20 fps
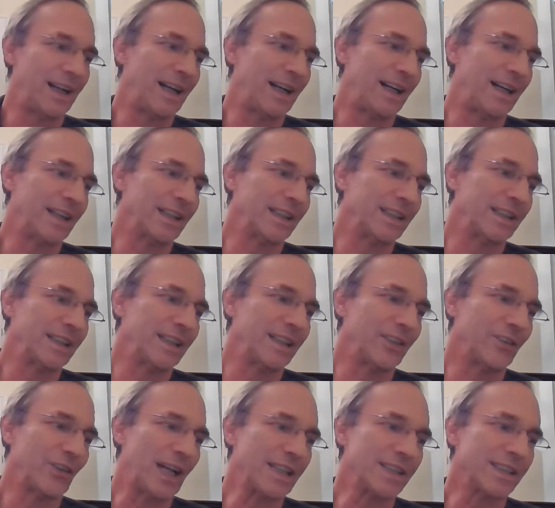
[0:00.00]
Arlie
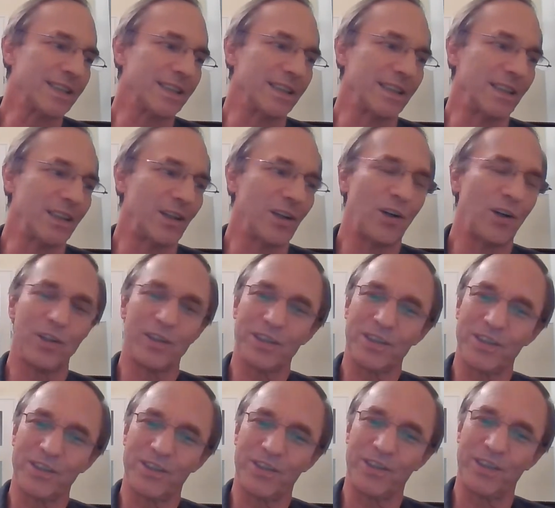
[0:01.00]

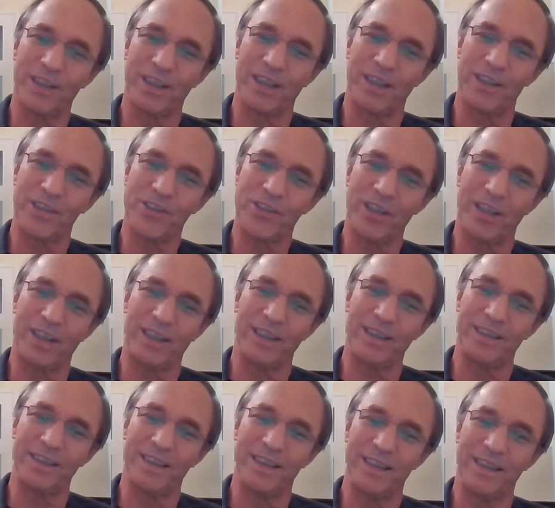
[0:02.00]

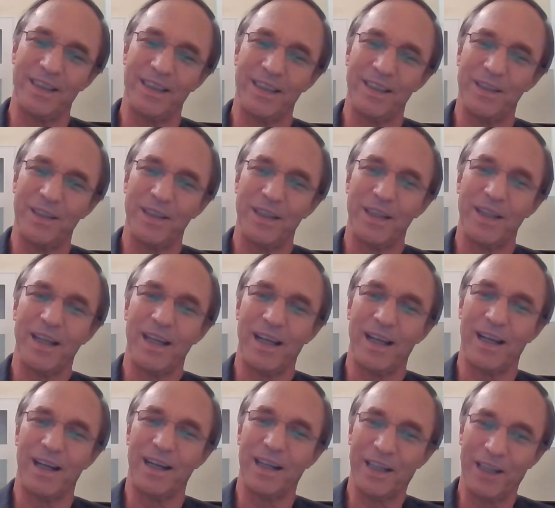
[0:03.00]
Russell-Hochschild
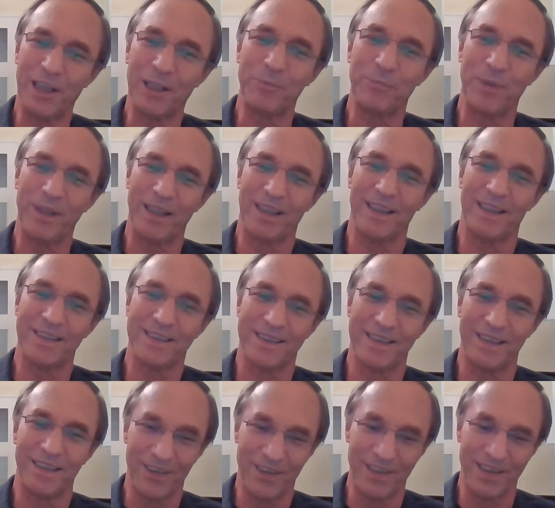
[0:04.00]
are helping us
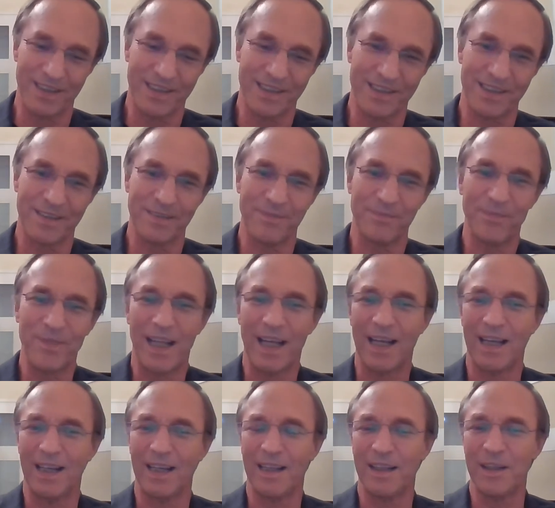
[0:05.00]
in this.
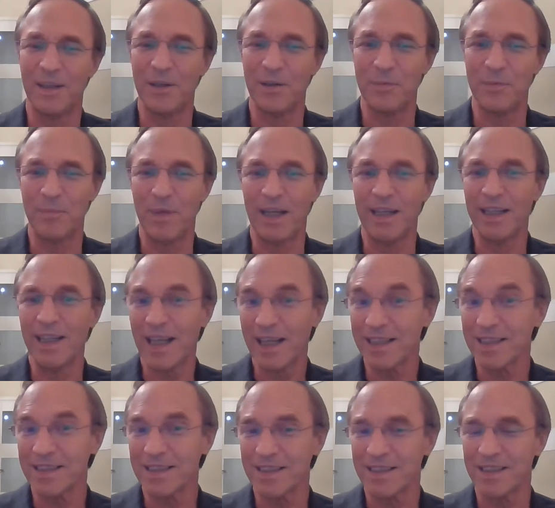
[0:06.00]
My
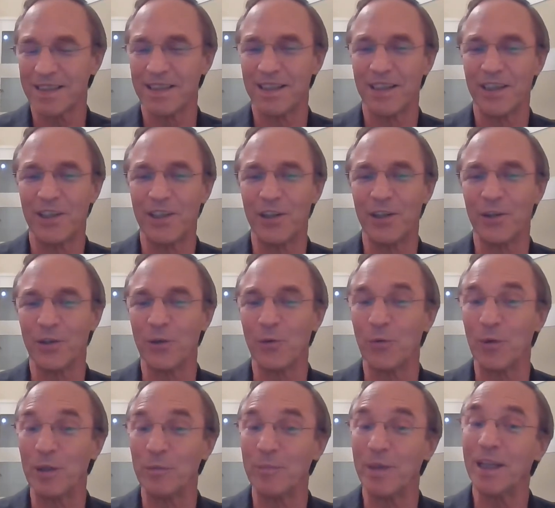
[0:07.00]
next hero
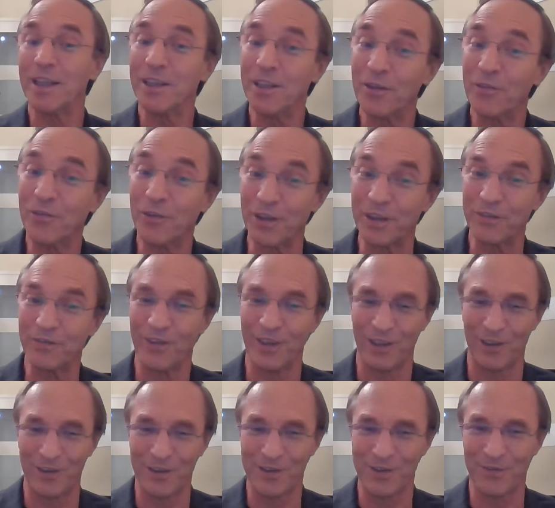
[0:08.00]
will be a different
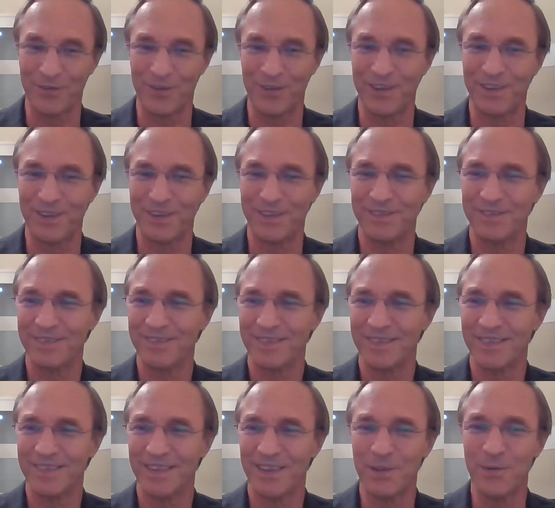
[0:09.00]
philosopher,
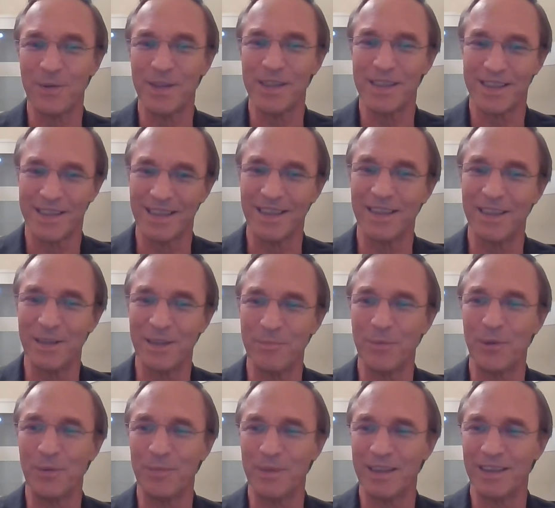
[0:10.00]
you will see in the
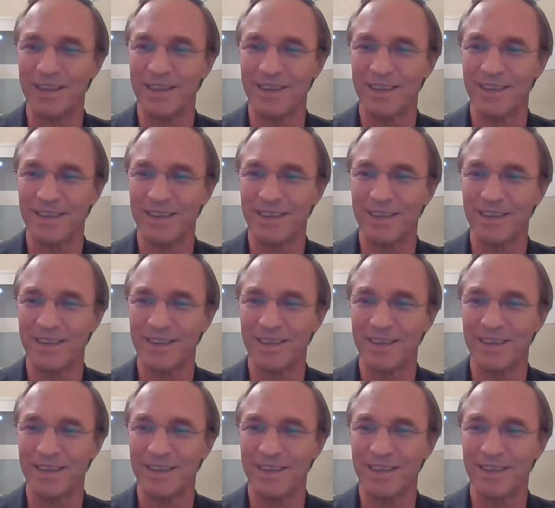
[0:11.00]
moment.